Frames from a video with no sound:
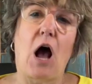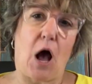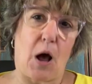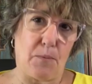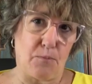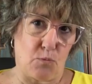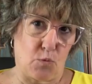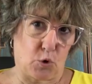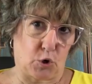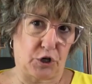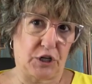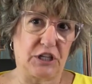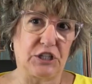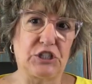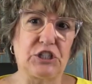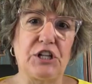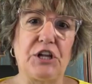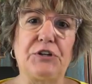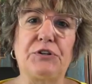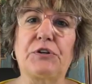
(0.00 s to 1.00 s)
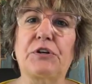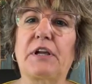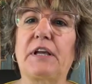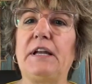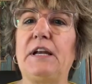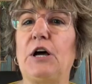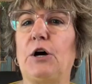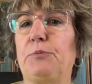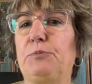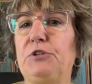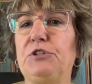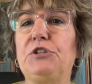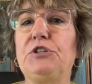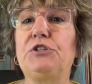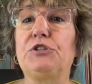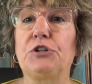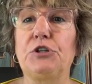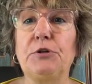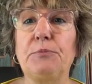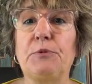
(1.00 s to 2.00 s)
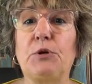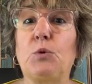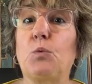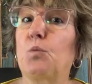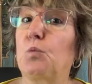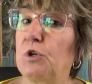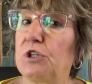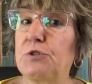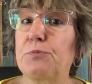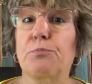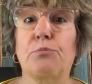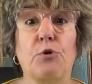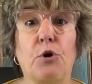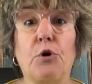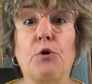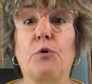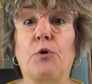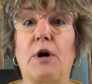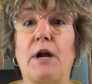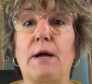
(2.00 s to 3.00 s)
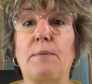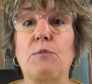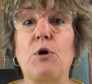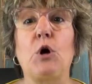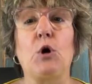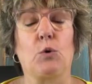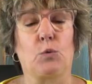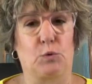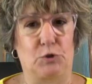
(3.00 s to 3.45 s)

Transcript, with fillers: A mortgage lender can help you determine which program